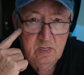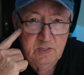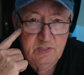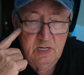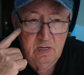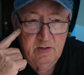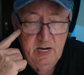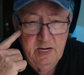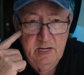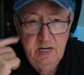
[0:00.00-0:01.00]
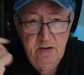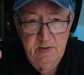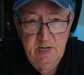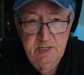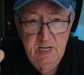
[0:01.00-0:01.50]
Zelle. And
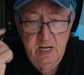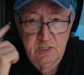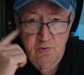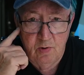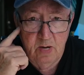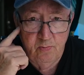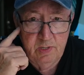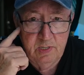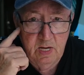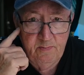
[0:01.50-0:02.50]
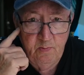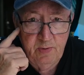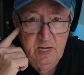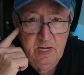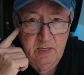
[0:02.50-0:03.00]
even at that, Schwab wouldn't let me
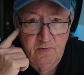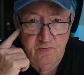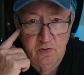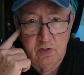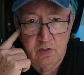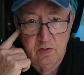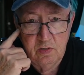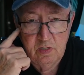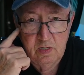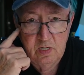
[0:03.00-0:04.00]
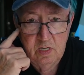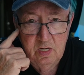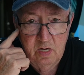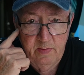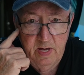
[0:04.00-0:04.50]
pay the full
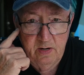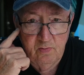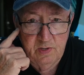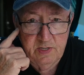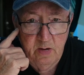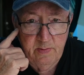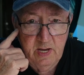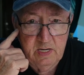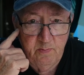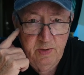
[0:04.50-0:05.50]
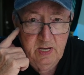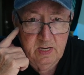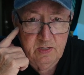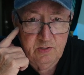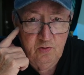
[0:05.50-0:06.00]
amount at one time. I had to pay
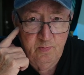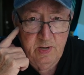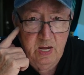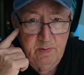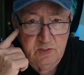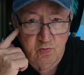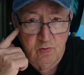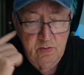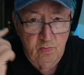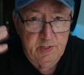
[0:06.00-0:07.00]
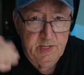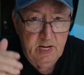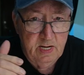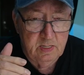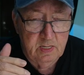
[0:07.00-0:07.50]
it in two payments, one one
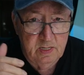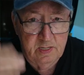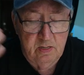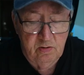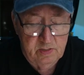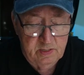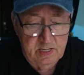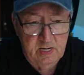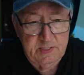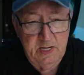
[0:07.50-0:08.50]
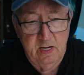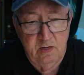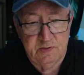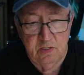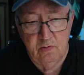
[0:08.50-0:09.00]
day and another the next
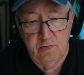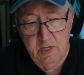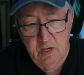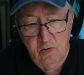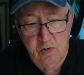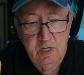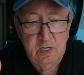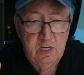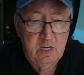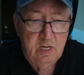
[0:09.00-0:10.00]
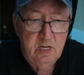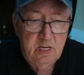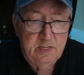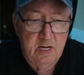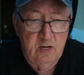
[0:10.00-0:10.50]
day. So, no,
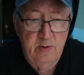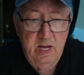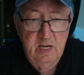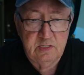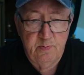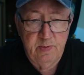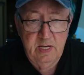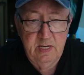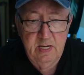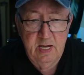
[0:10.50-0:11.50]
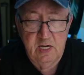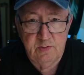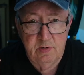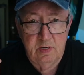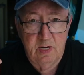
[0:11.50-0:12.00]
not everybody has to pay
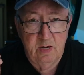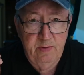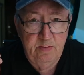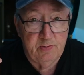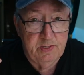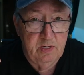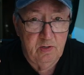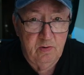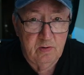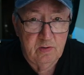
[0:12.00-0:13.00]
cash, but a lot of people do.